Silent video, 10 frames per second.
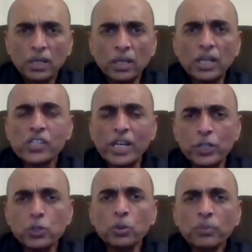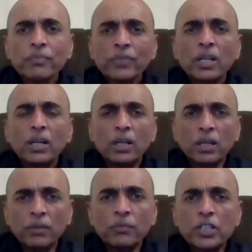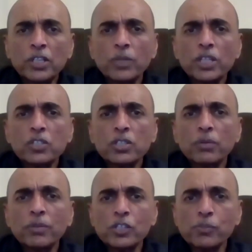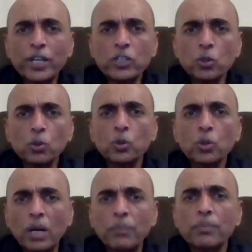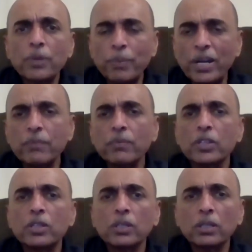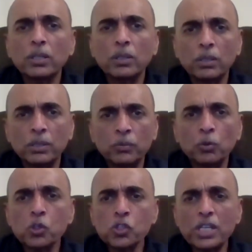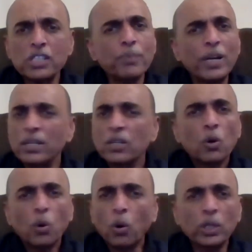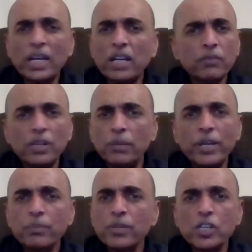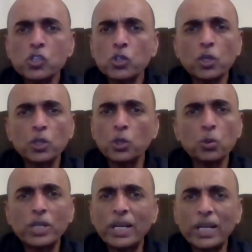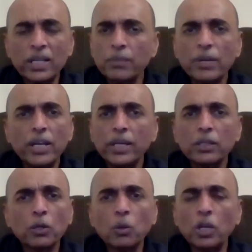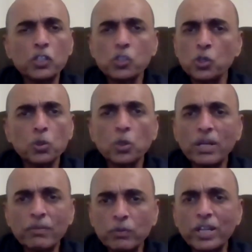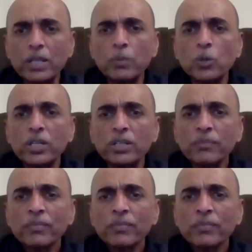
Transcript: assigned to, which we expect you to come prepared with those things. But all that will be administered to you directly by the college, so you don't have to worry about it.